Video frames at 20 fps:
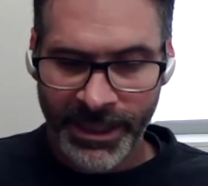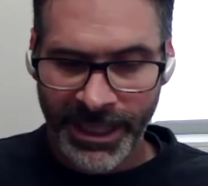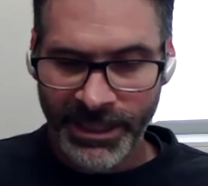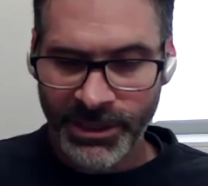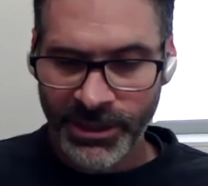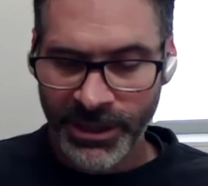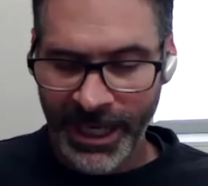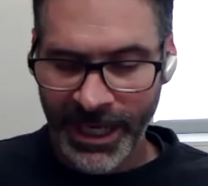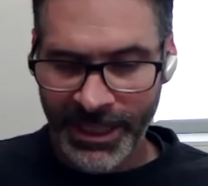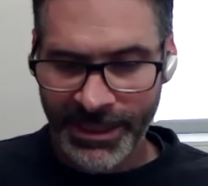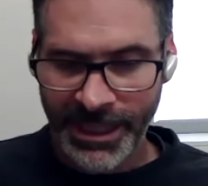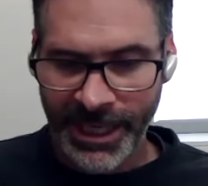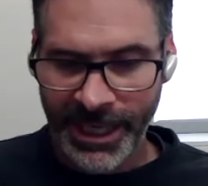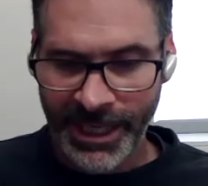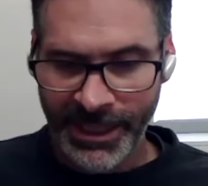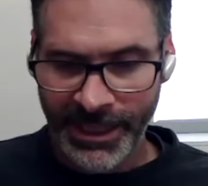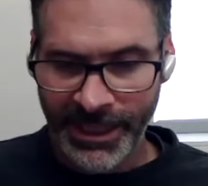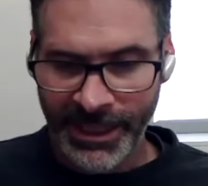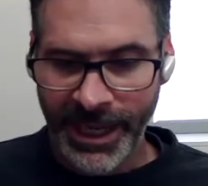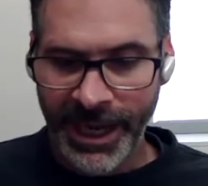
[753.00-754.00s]
nature has
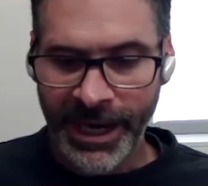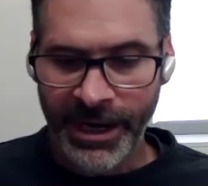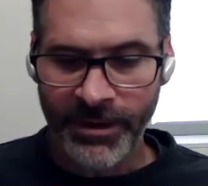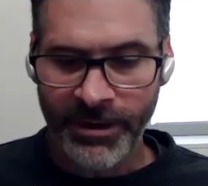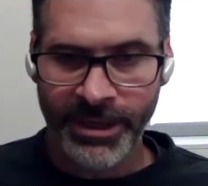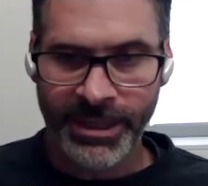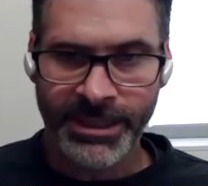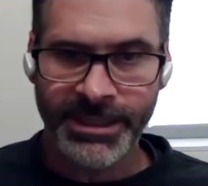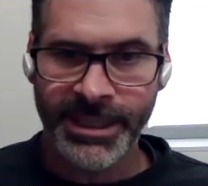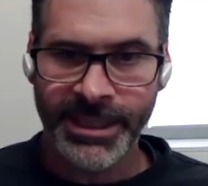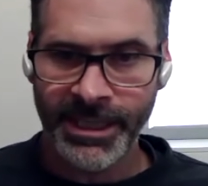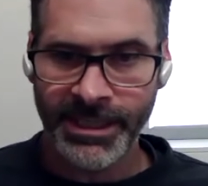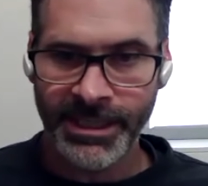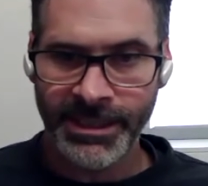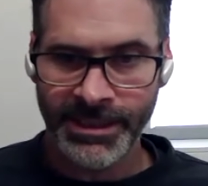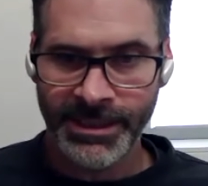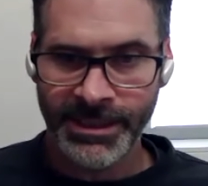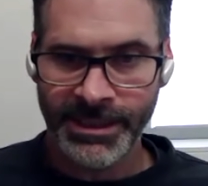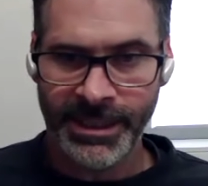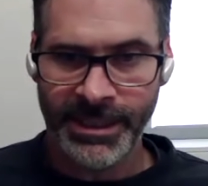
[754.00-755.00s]
an inherent
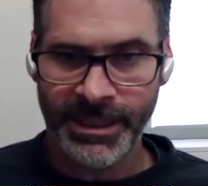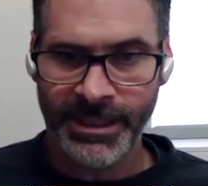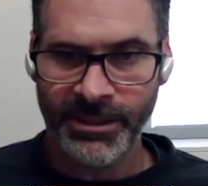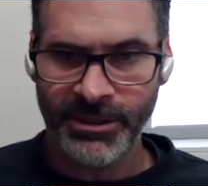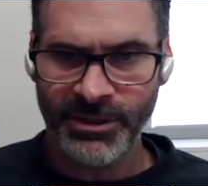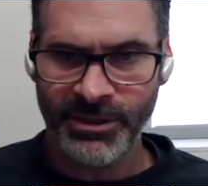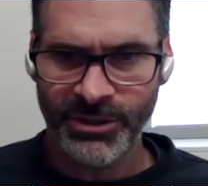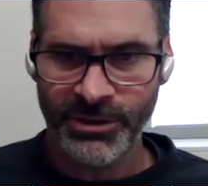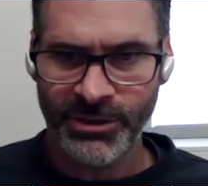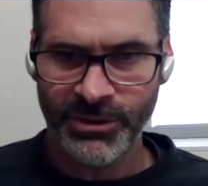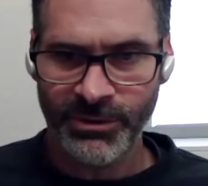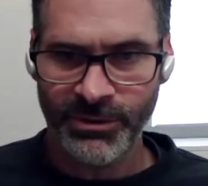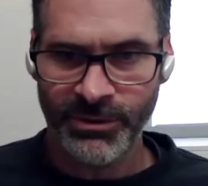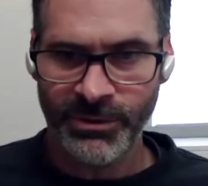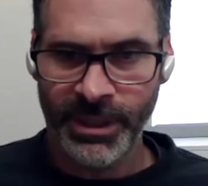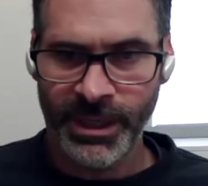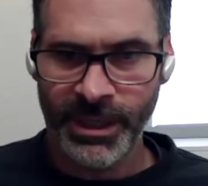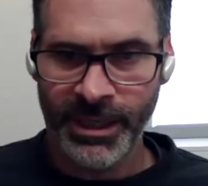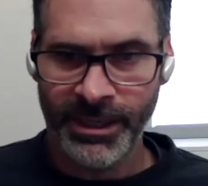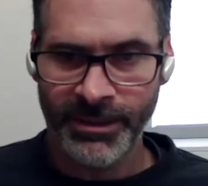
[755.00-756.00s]
tendency
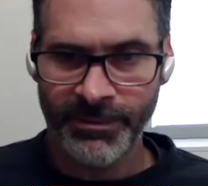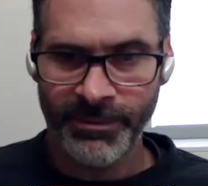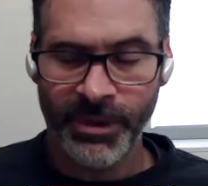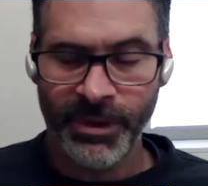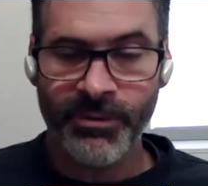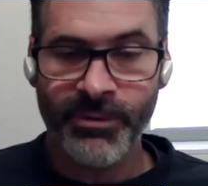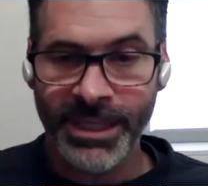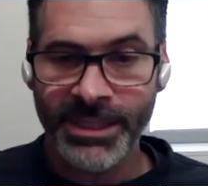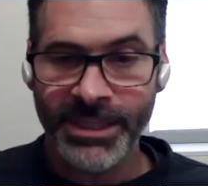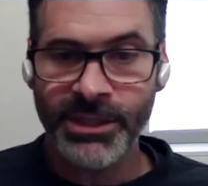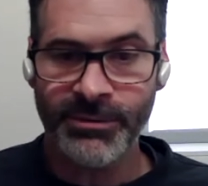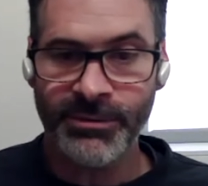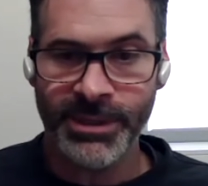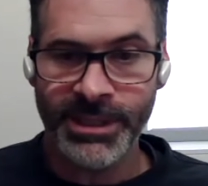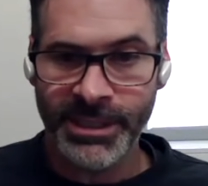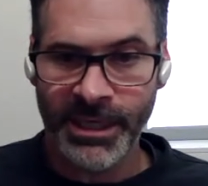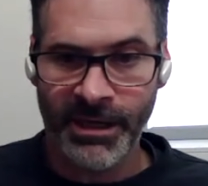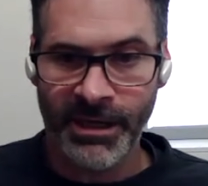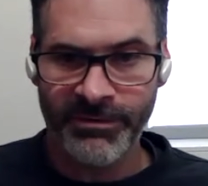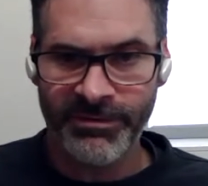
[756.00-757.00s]
to um, rescue
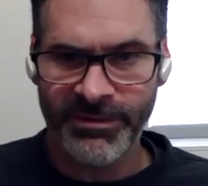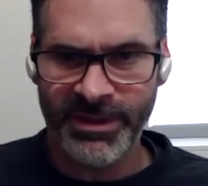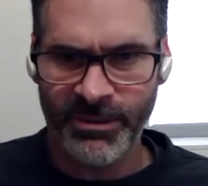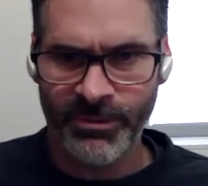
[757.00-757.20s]
itself.